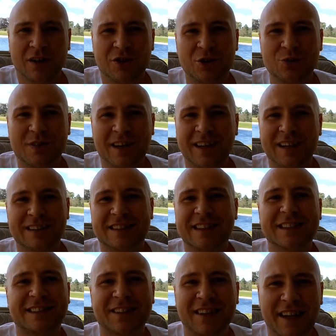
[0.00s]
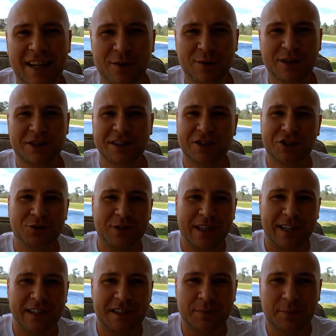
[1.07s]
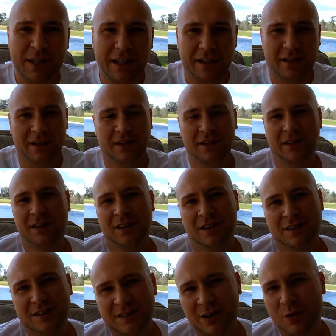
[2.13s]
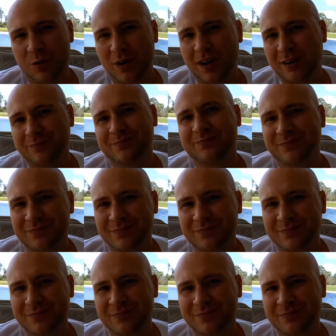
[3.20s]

You can't teach a language that you can't speak. So